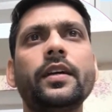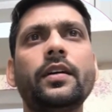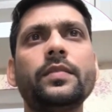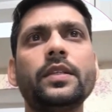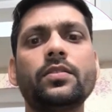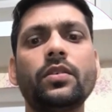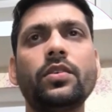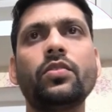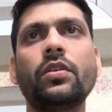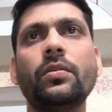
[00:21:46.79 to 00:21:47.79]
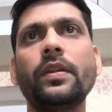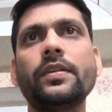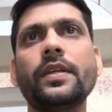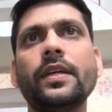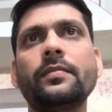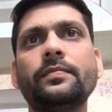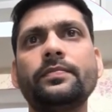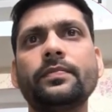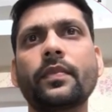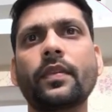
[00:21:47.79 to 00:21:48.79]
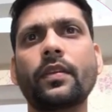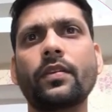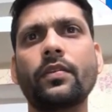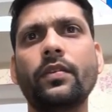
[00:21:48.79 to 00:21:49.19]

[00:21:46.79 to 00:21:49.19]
I'm just going to copy this, and we